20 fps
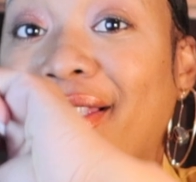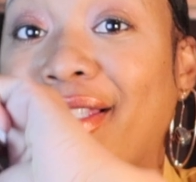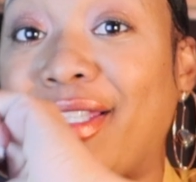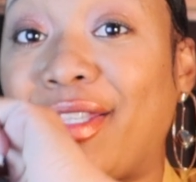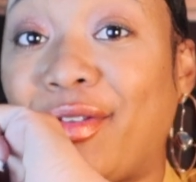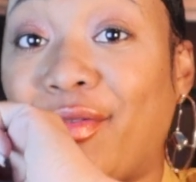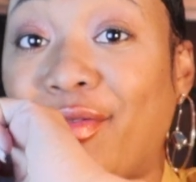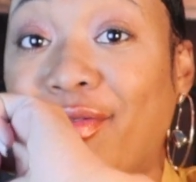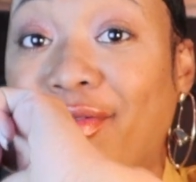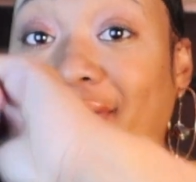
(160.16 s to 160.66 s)

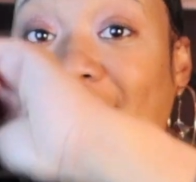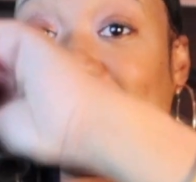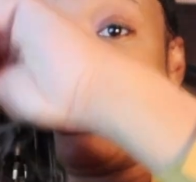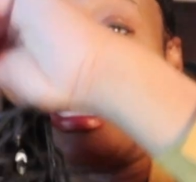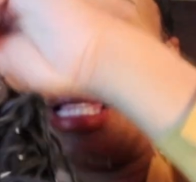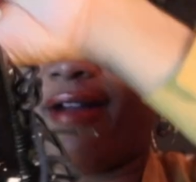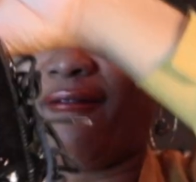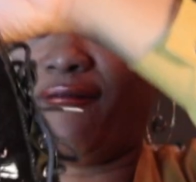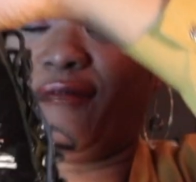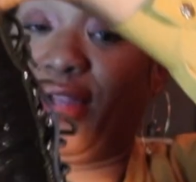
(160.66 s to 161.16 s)
to, because
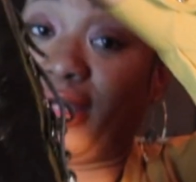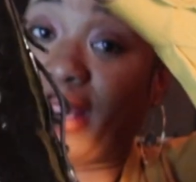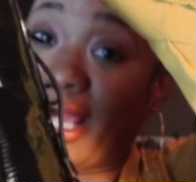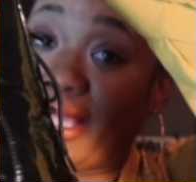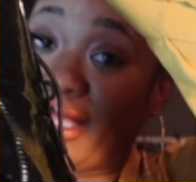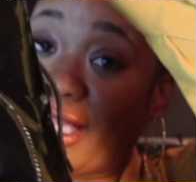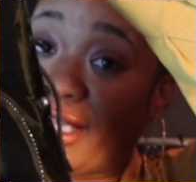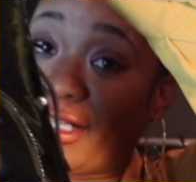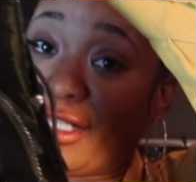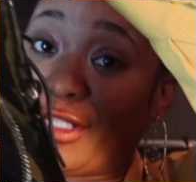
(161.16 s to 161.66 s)
I feel
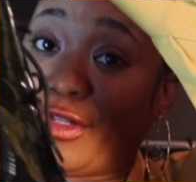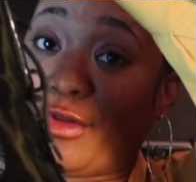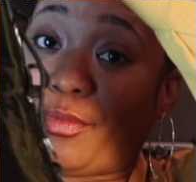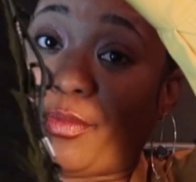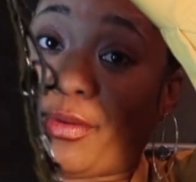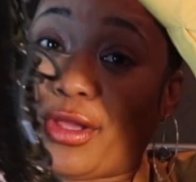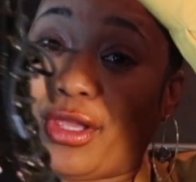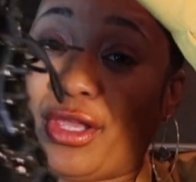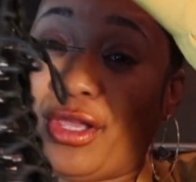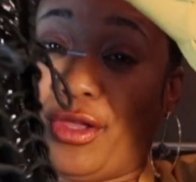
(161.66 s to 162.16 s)
like they're
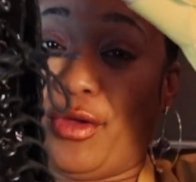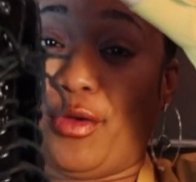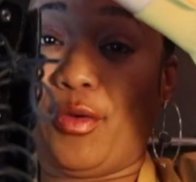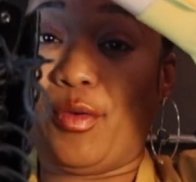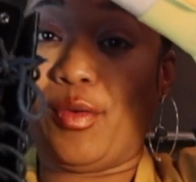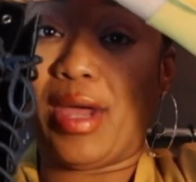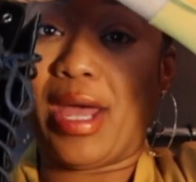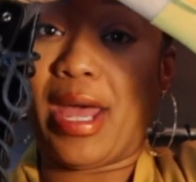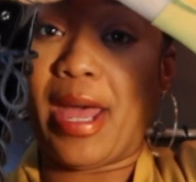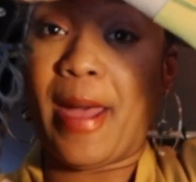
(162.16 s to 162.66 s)
super
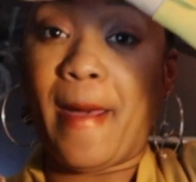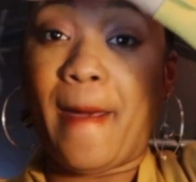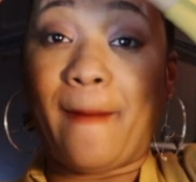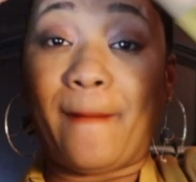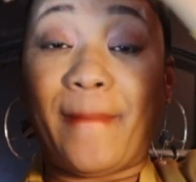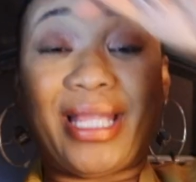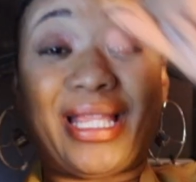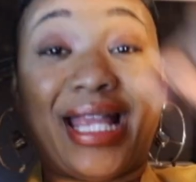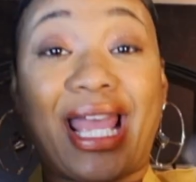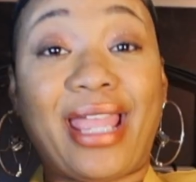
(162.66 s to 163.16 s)
cute,
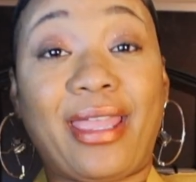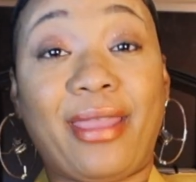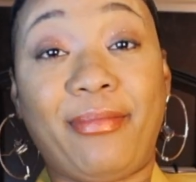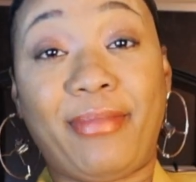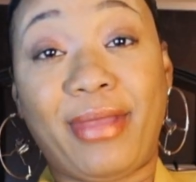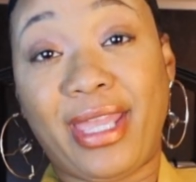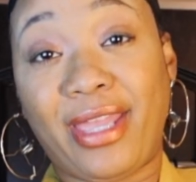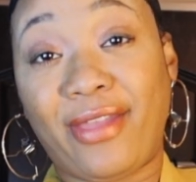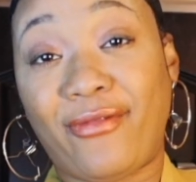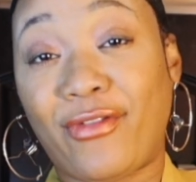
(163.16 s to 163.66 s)
but they can be
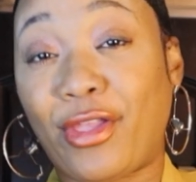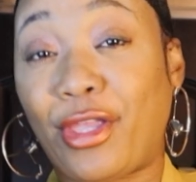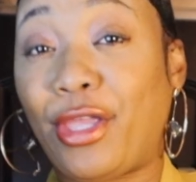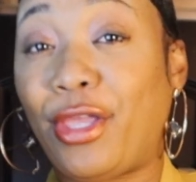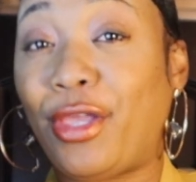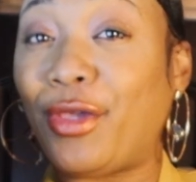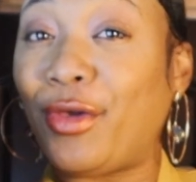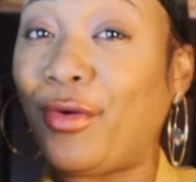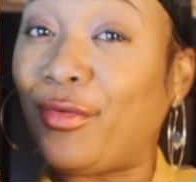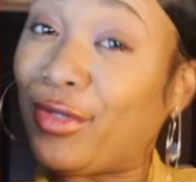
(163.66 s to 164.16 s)
even
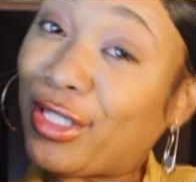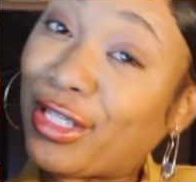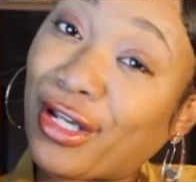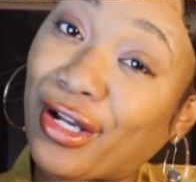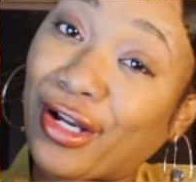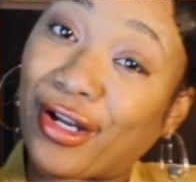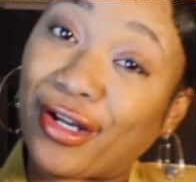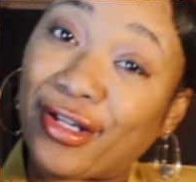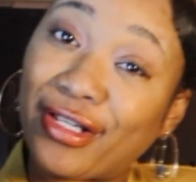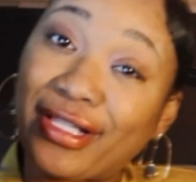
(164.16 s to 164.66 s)

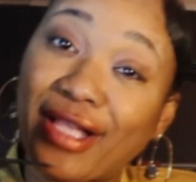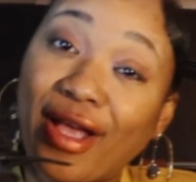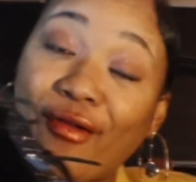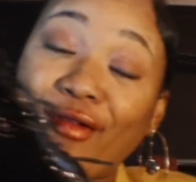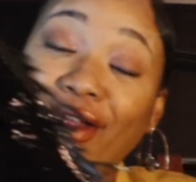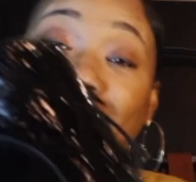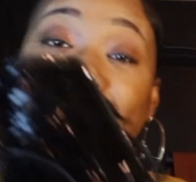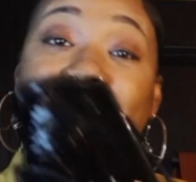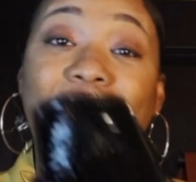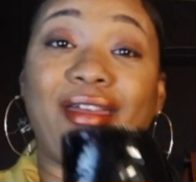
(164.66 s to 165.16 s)
cuter. So
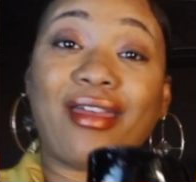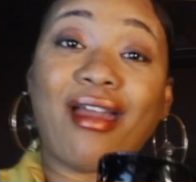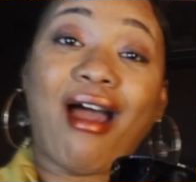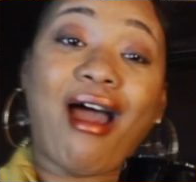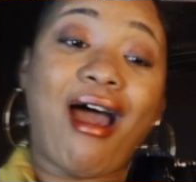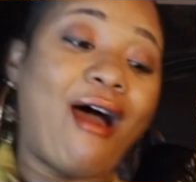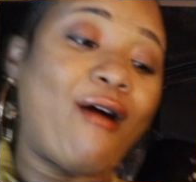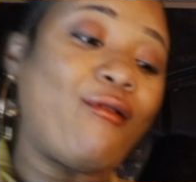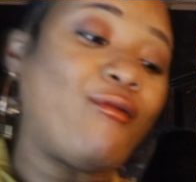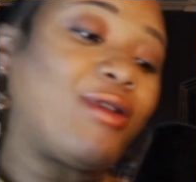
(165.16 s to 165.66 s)
yeah, y'all,
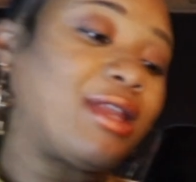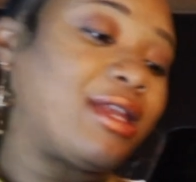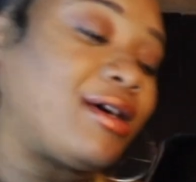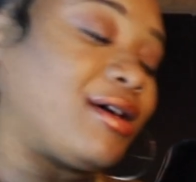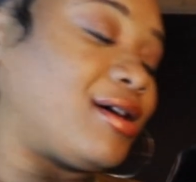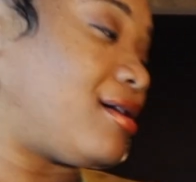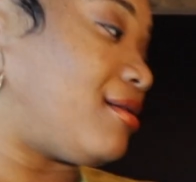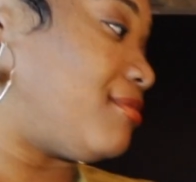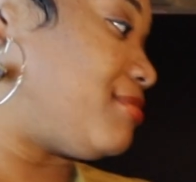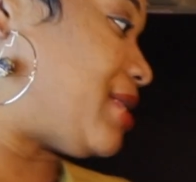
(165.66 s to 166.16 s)
I want
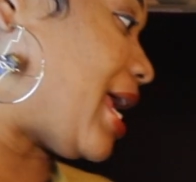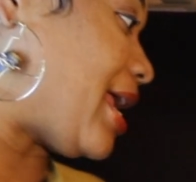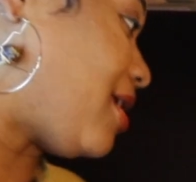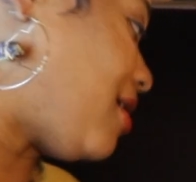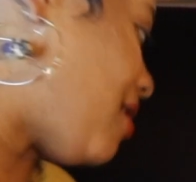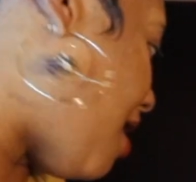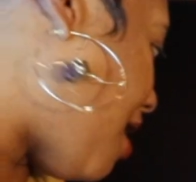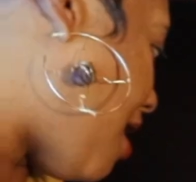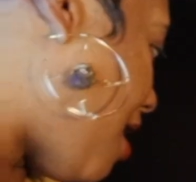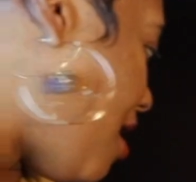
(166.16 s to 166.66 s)
to take
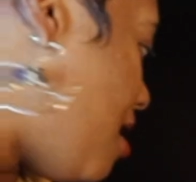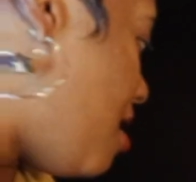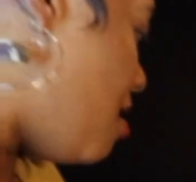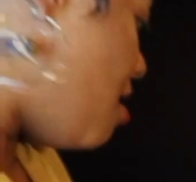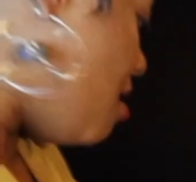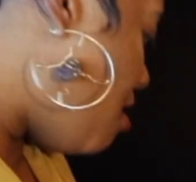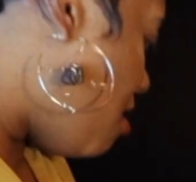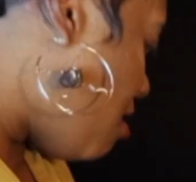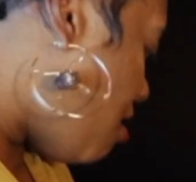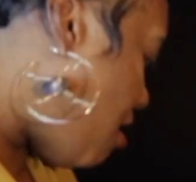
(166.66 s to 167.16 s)
y'all
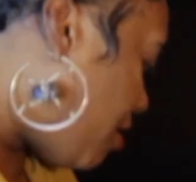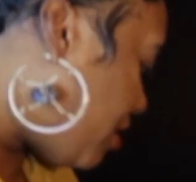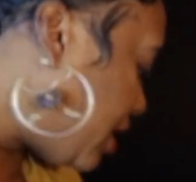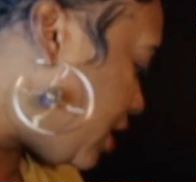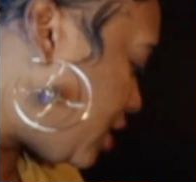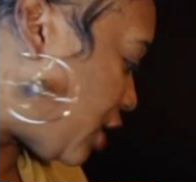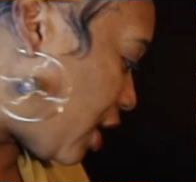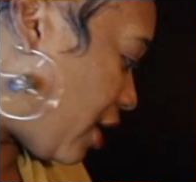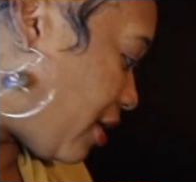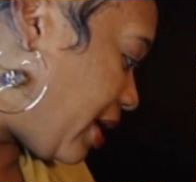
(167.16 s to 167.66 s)
on
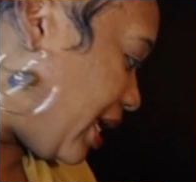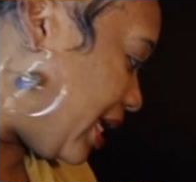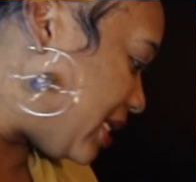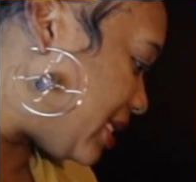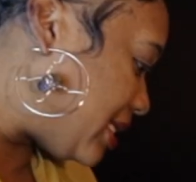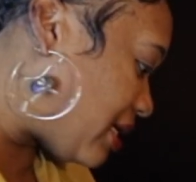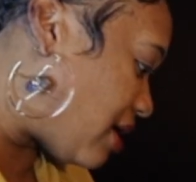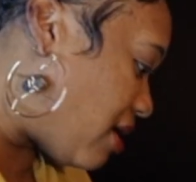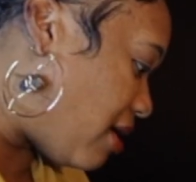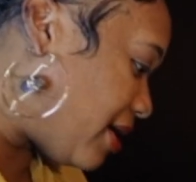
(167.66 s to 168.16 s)
a journey.
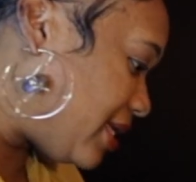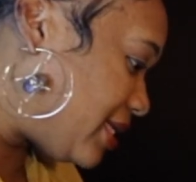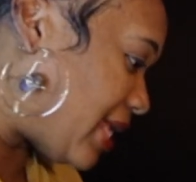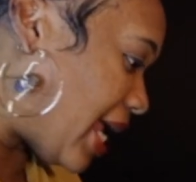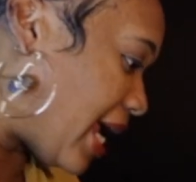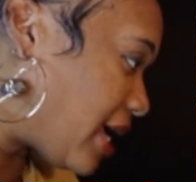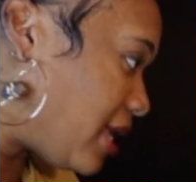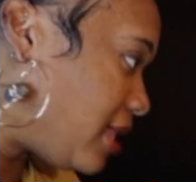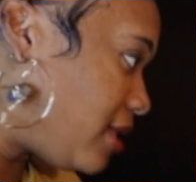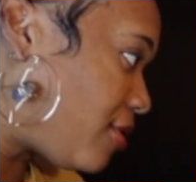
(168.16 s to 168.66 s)
It's gonna
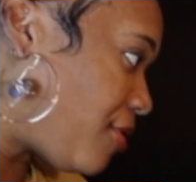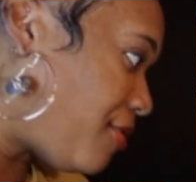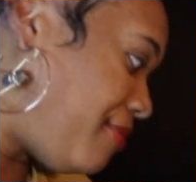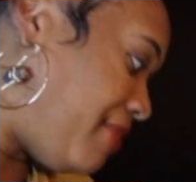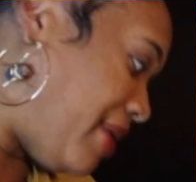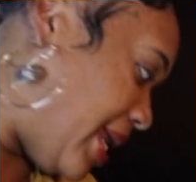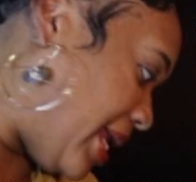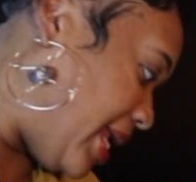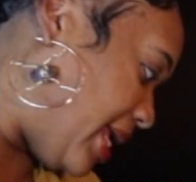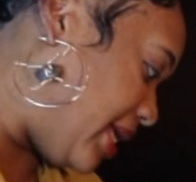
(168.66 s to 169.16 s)
take a little
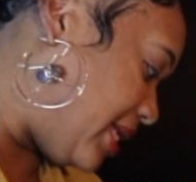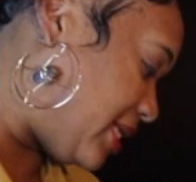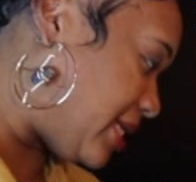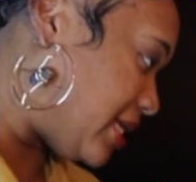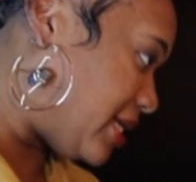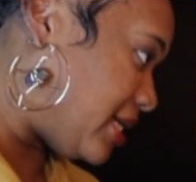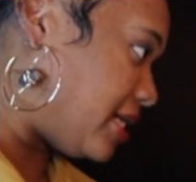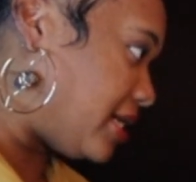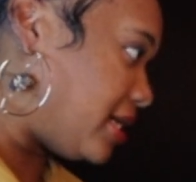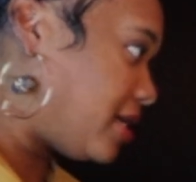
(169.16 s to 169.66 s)
minute
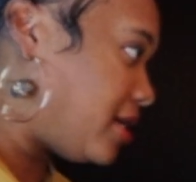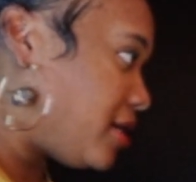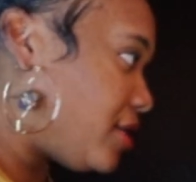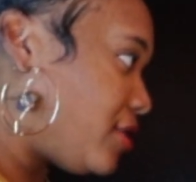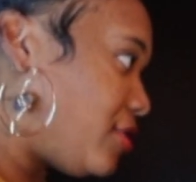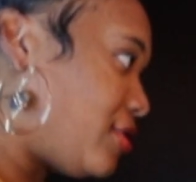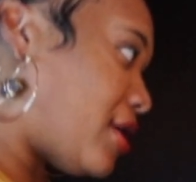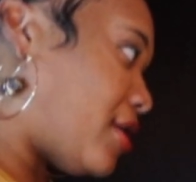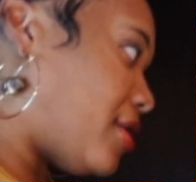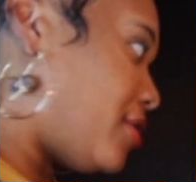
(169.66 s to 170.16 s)
to,
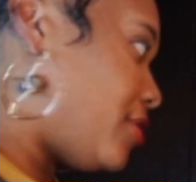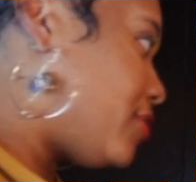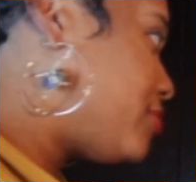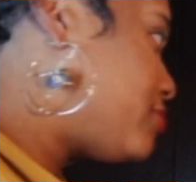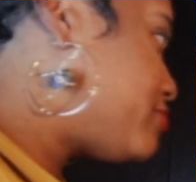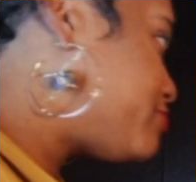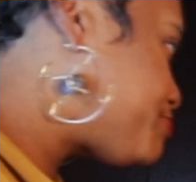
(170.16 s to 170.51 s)
you know,